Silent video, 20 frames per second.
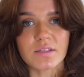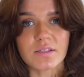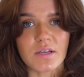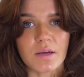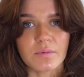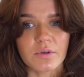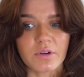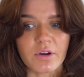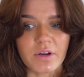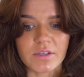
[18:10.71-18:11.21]
the weight,
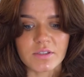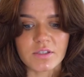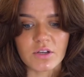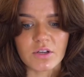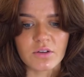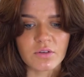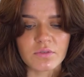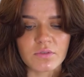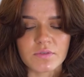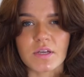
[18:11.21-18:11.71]
because I'm not
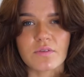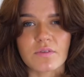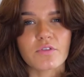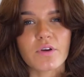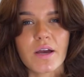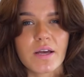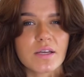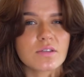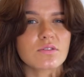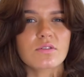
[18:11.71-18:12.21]
going to. And
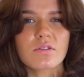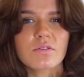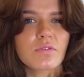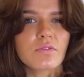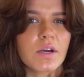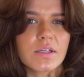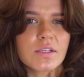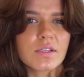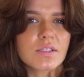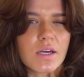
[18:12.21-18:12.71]
obviously if your hair's
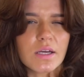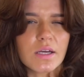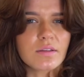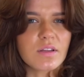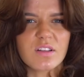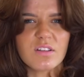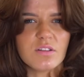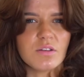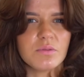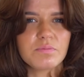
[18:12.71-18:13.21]
on the finer
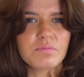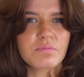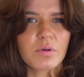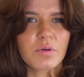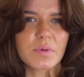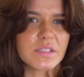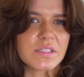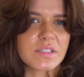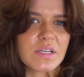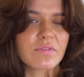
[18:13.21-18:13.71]
side, then you
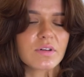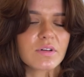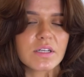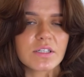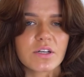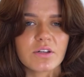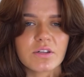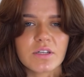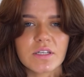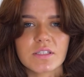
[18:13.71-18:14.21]
probably
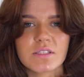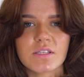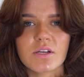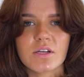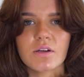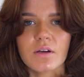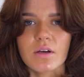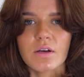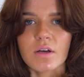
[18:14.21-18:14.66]
definitely don't need